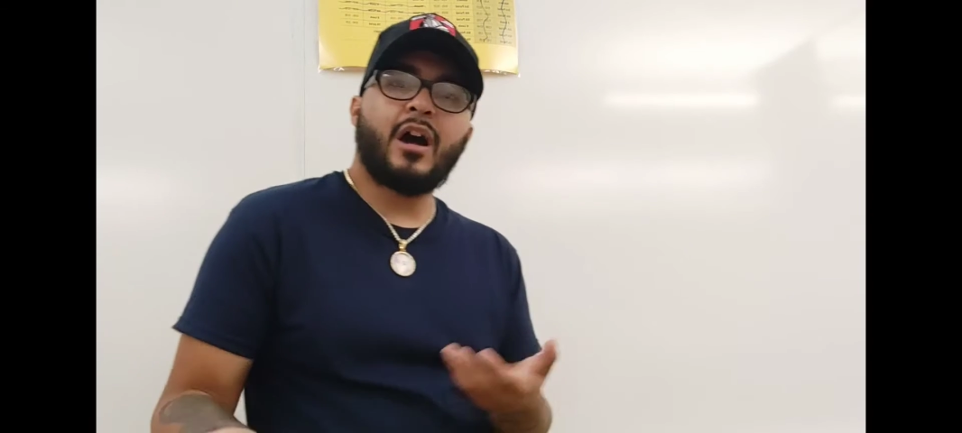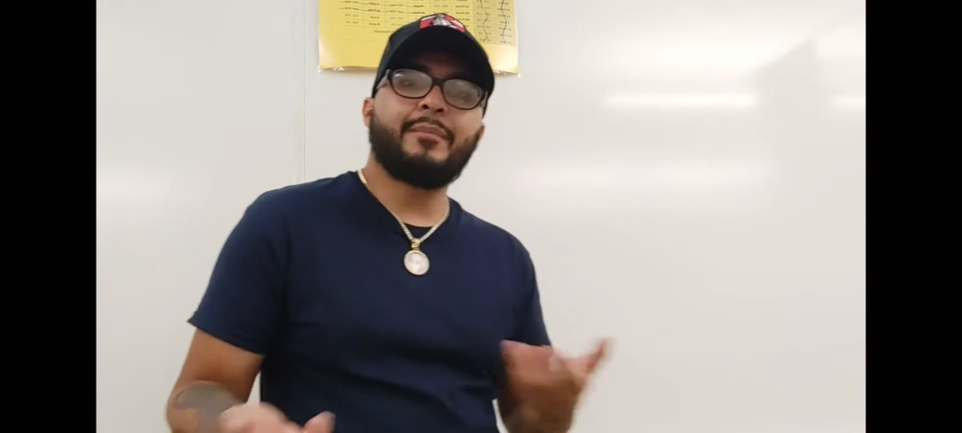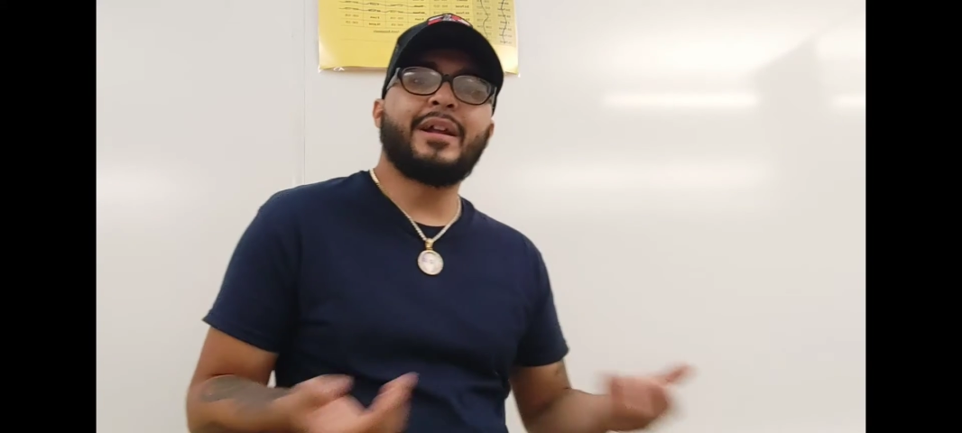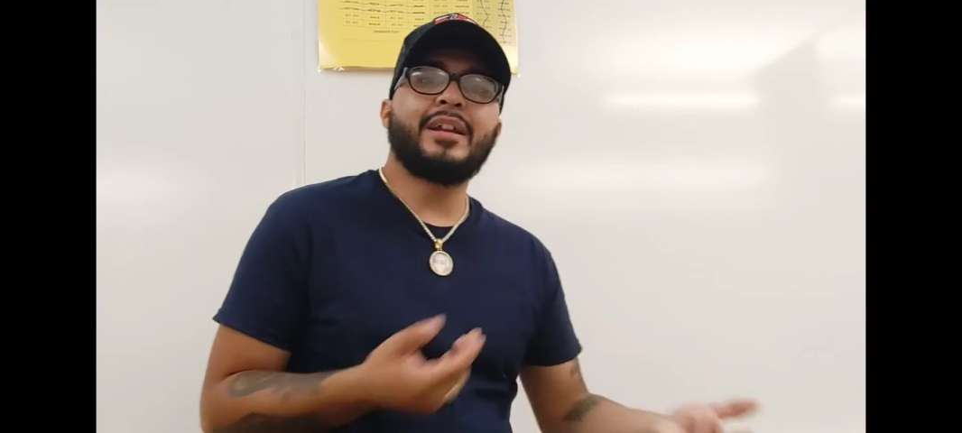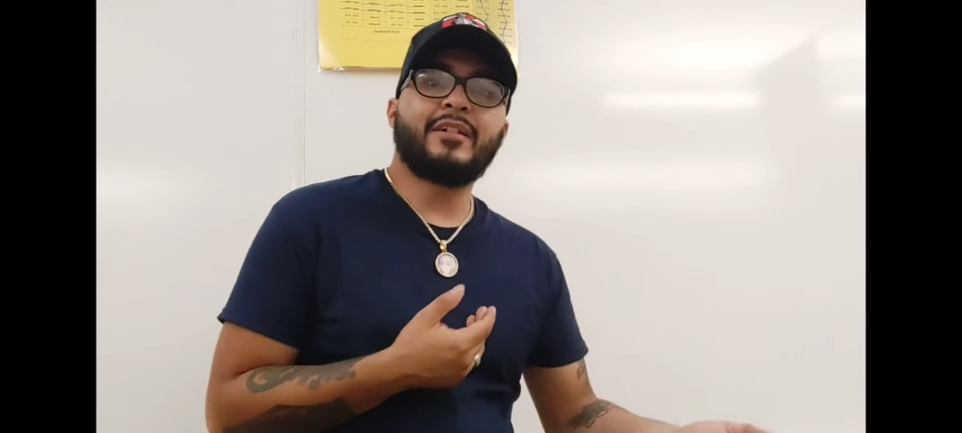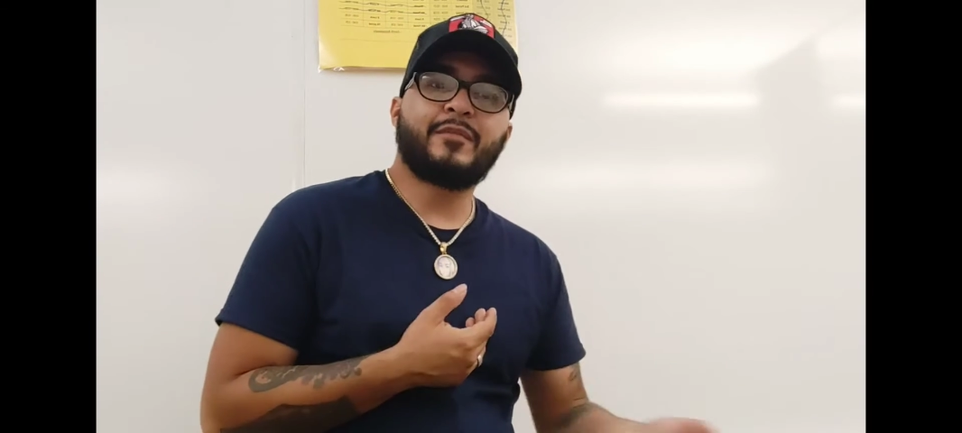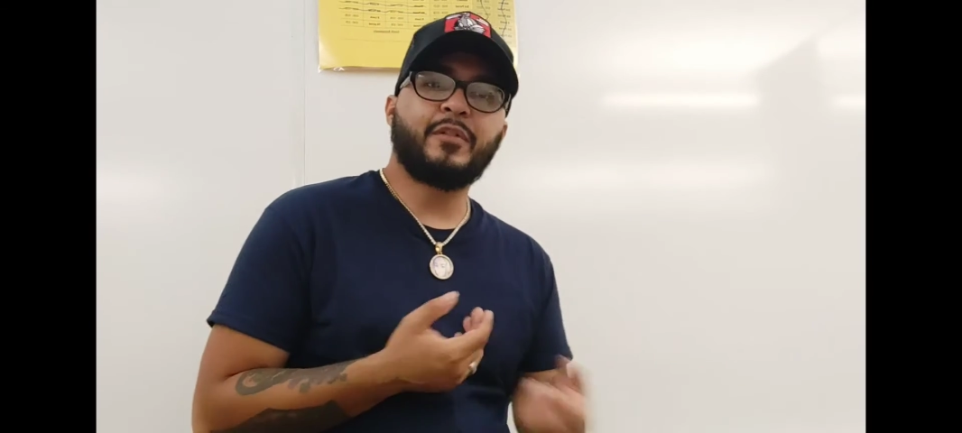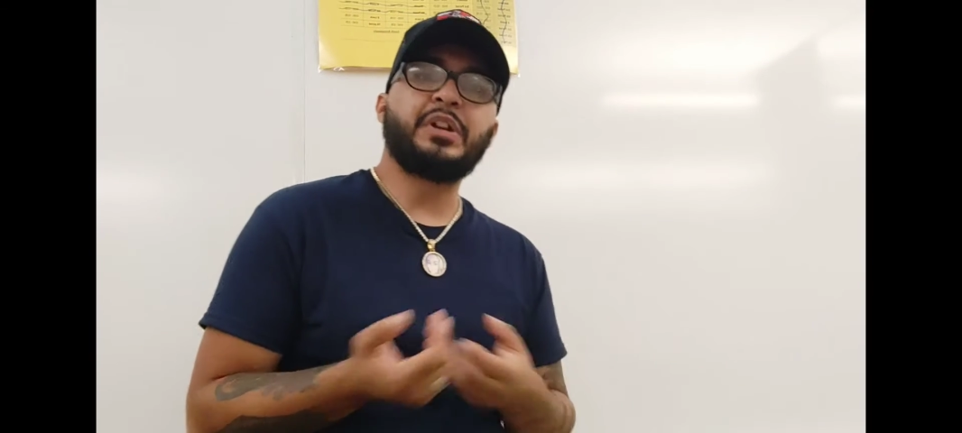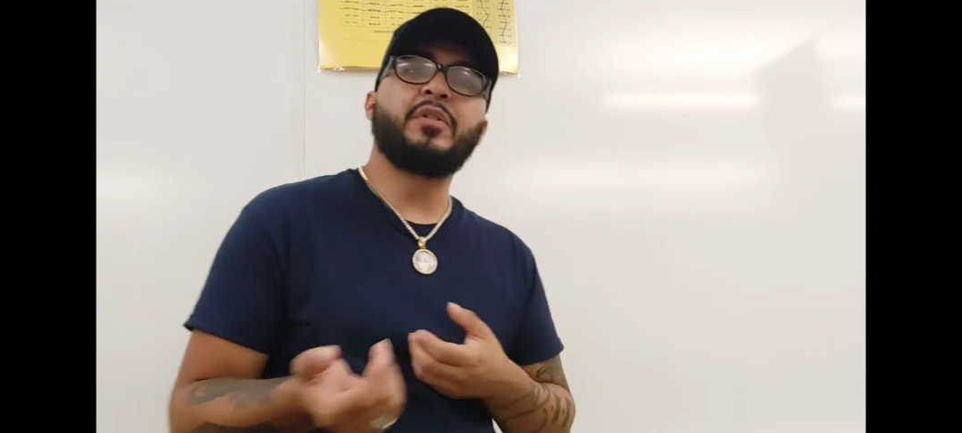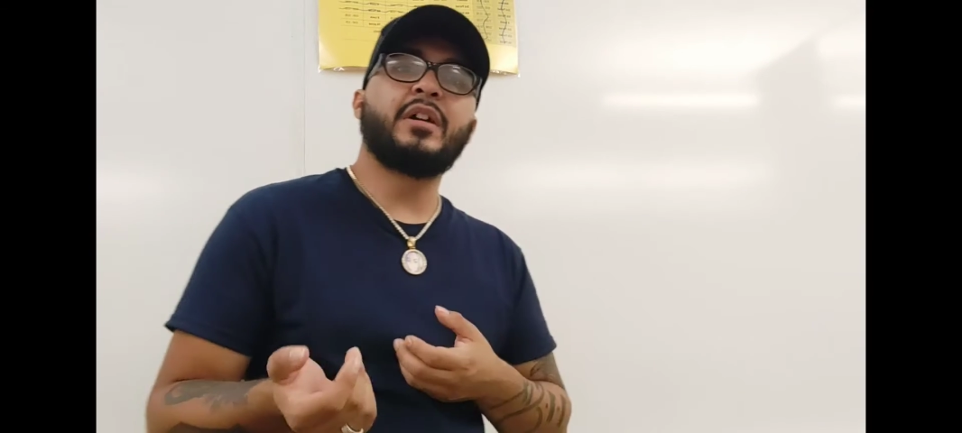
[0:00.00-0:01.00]
commenting
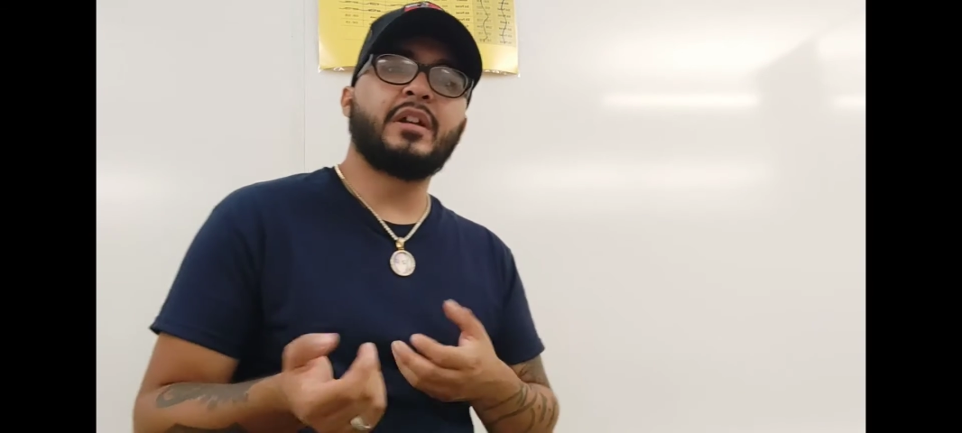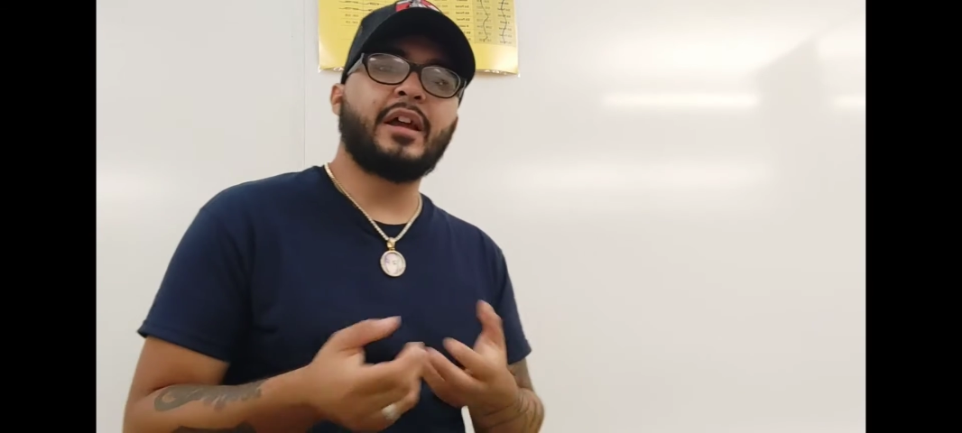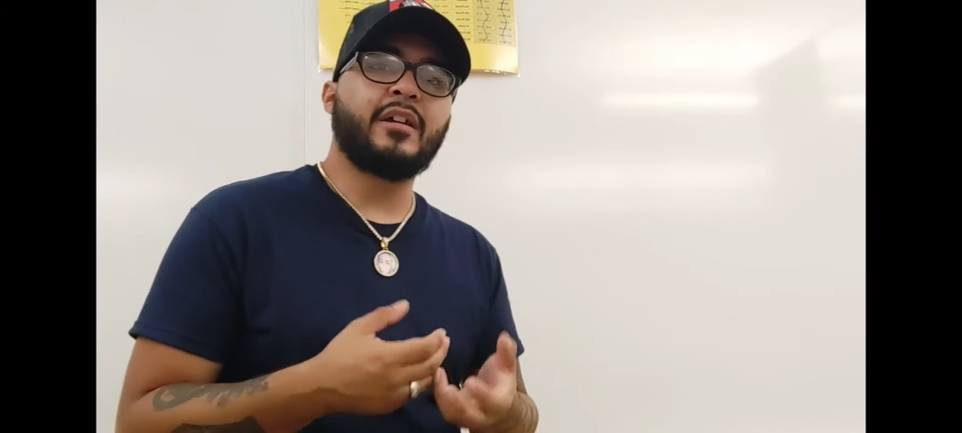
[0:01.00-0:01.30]
frequent,